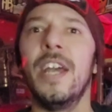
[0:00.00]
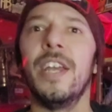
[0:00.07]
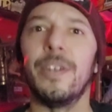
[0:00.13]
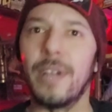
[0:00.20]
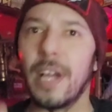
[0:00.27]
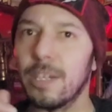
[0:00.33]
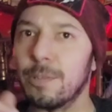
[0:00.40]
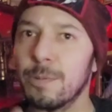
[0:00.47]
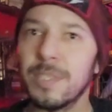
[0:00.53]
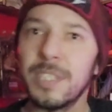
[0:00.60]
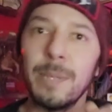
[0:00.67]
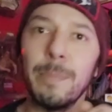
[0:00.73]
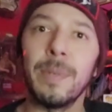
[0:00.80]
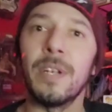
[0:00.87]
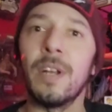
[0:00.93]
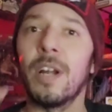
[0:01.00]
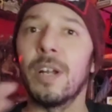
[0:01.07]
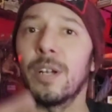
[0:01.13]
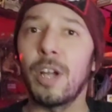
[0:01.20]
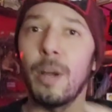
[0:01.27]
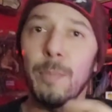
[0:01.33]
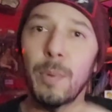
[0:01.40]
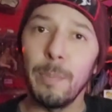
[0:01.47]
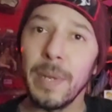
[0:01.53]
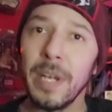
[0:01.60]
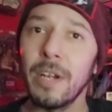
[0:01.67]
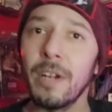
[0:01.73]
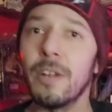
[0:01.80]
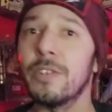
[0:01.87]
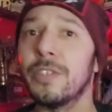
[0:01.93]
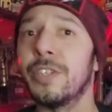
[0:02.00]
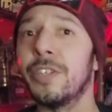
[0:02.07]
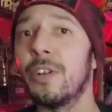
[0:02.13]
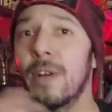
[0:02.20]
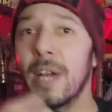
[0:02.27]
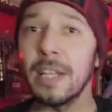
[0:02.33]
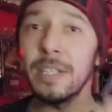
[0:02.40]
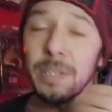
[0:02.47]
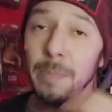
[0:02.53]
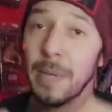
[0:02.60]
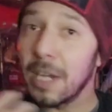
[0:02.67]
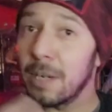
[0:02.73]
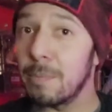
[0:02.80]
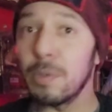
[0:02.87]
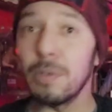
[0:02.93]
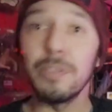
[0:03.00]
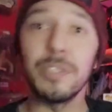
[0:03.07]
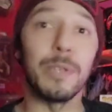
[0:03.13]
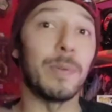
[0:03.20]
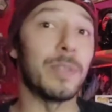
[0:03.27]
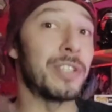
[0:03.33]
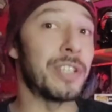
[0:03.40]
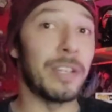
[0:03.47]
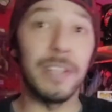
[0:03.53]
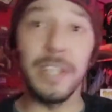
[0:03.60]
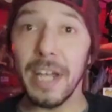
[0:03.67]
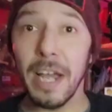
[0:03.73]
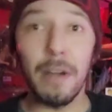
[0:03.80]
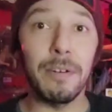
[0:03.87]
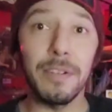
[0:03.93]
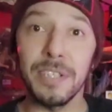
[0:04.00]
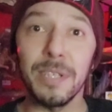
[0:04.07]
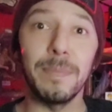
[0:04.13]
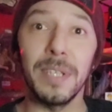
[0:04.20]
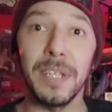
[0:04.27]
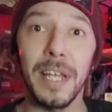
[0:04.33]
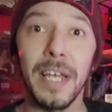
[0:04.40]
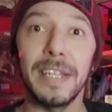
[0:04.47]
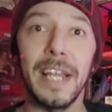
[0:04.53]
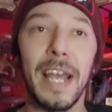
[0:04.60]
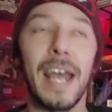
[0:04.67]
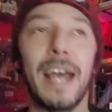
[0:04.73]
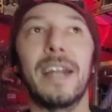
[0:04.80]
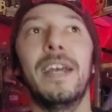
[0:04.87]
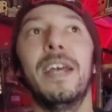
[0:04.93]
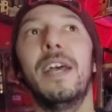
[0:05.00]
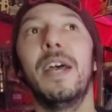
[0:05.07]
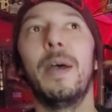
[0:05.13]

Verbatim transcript: You guys were sipping on a couple beers, you know, had some edibles or were chilling out or something like that.